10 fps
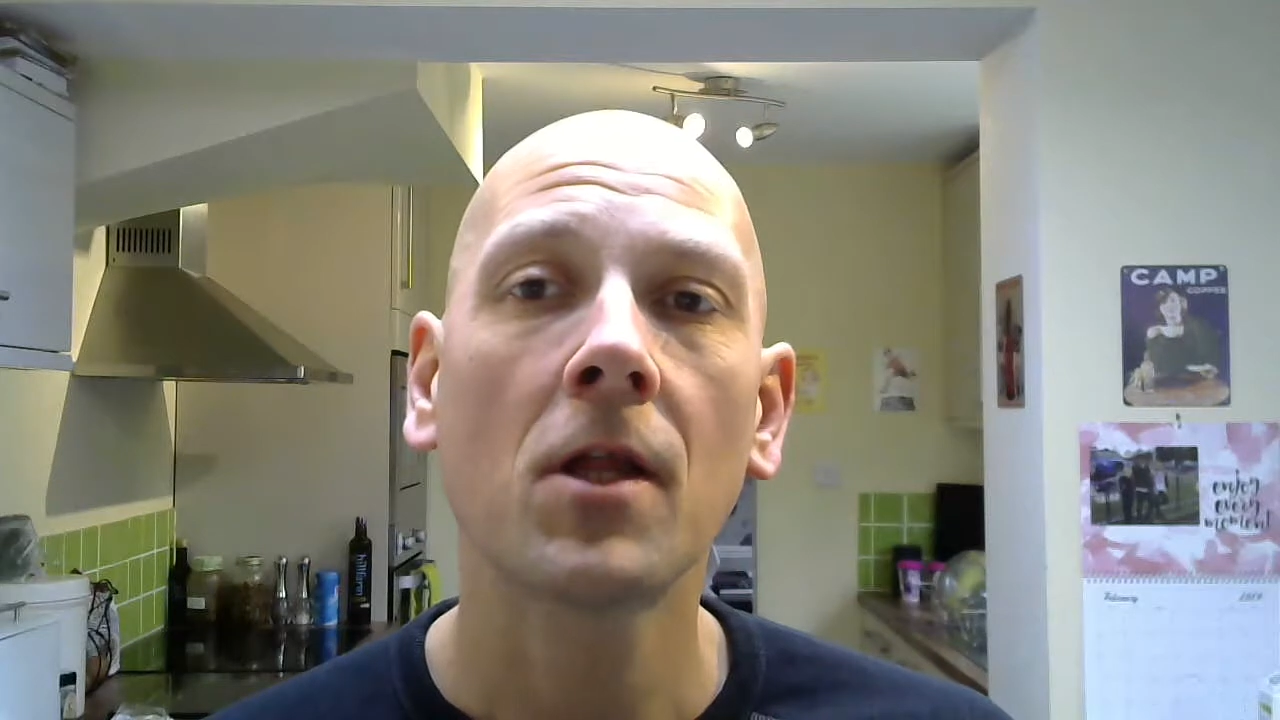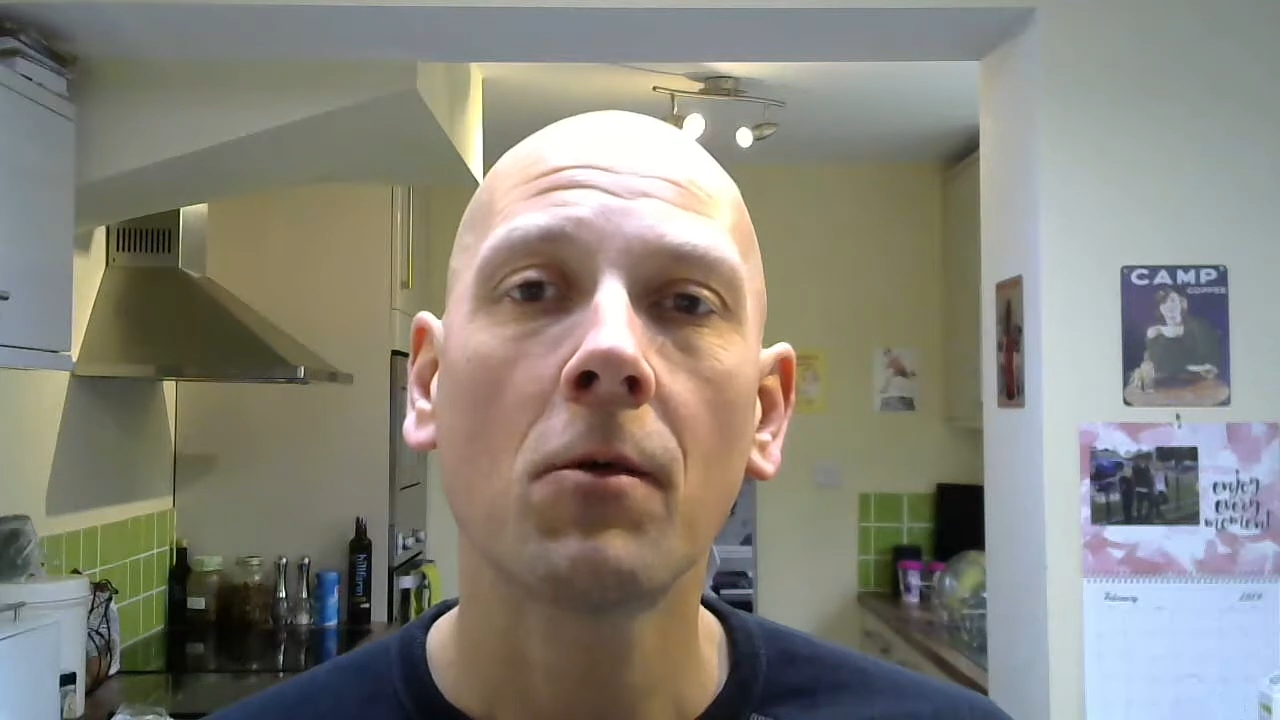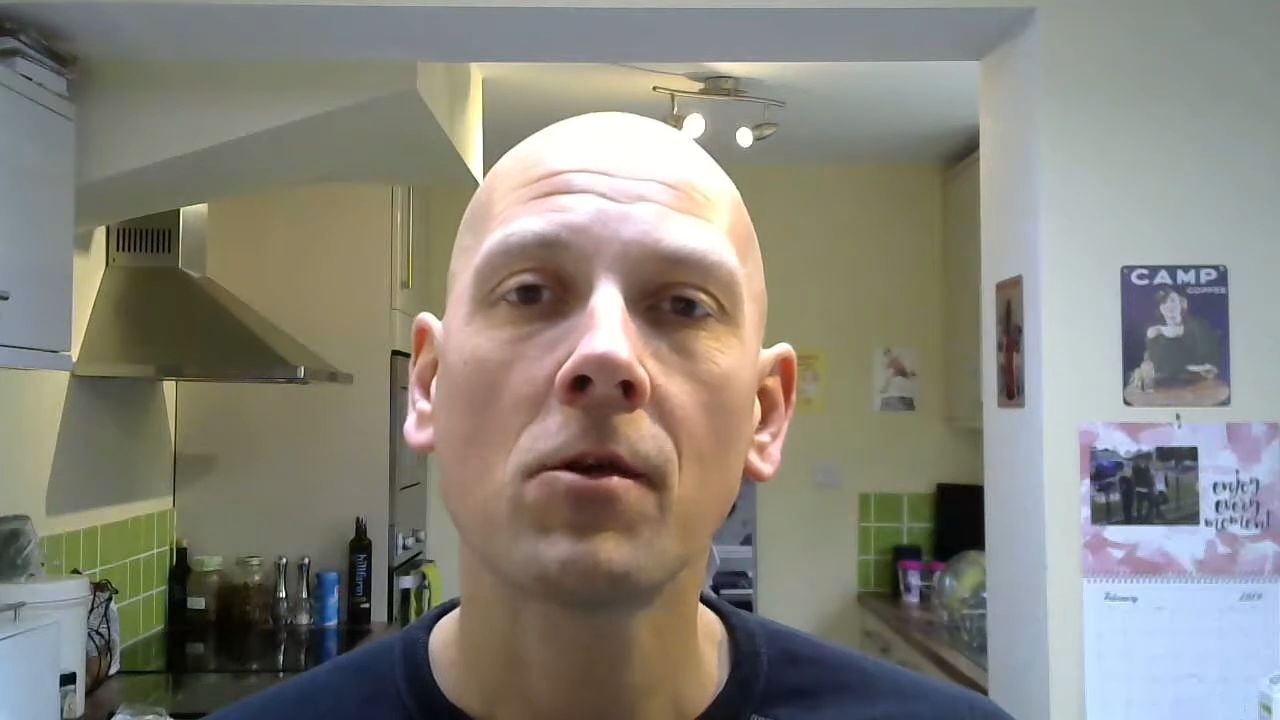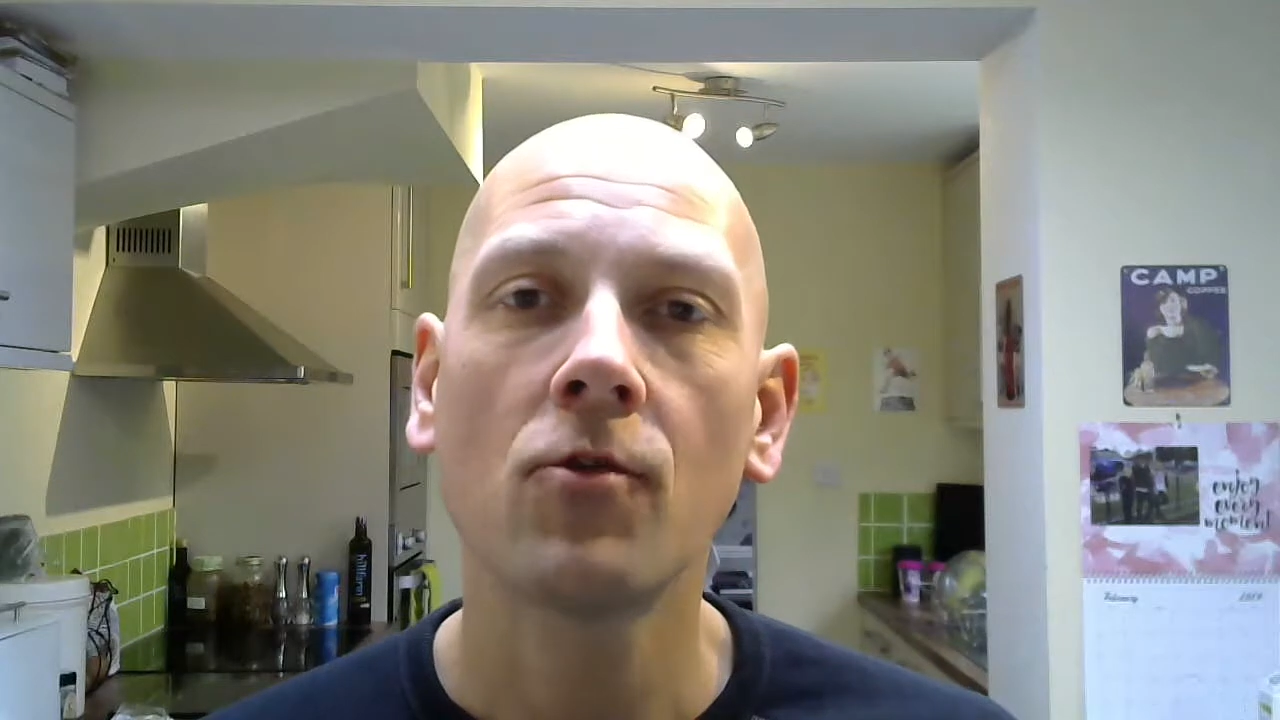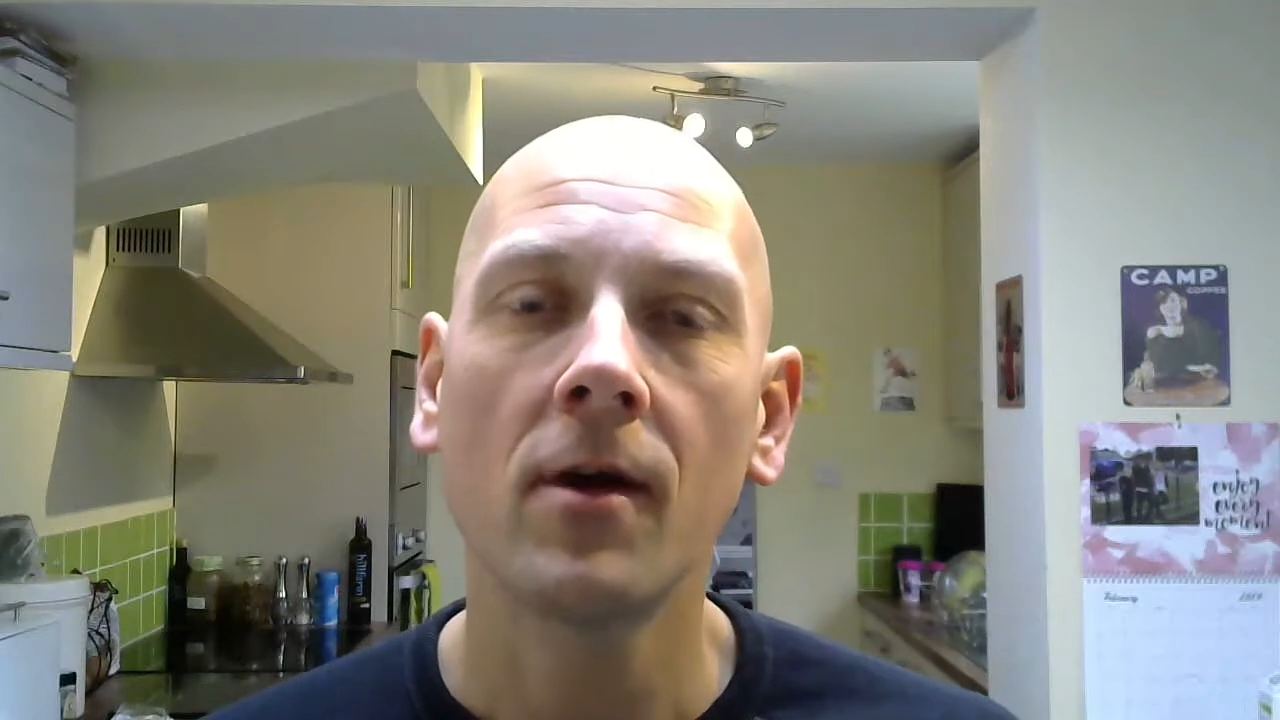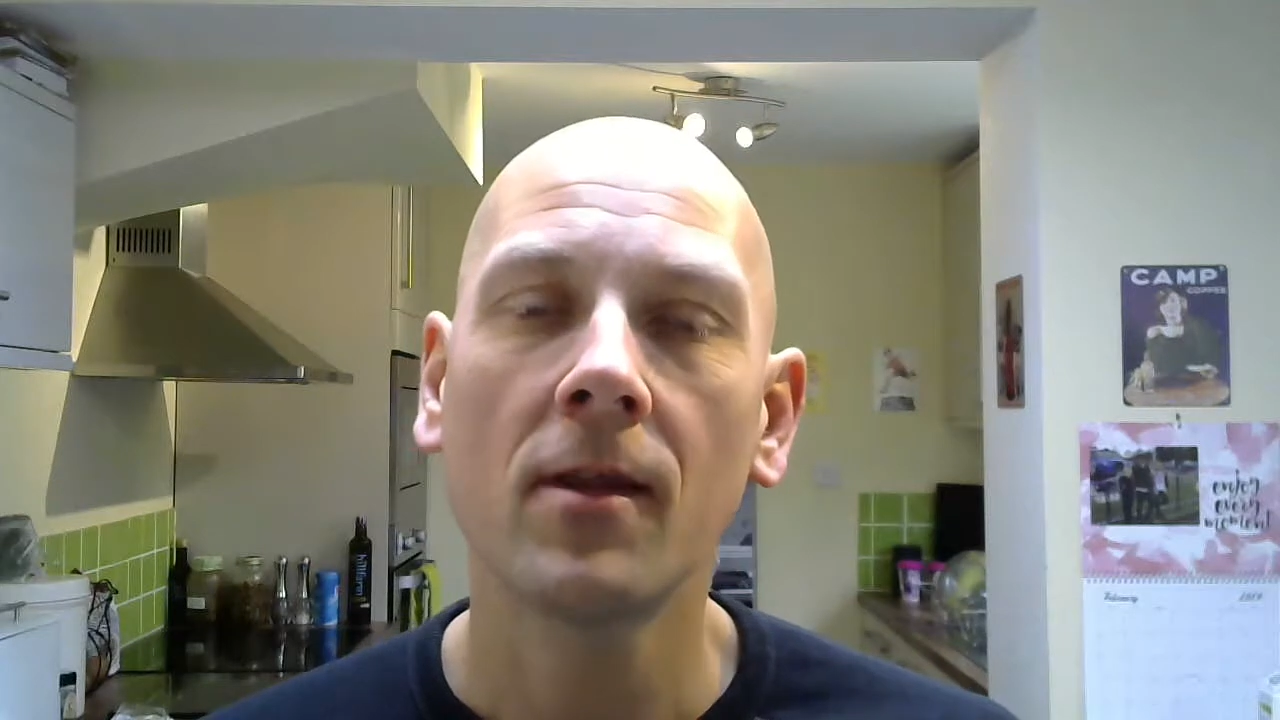I was trying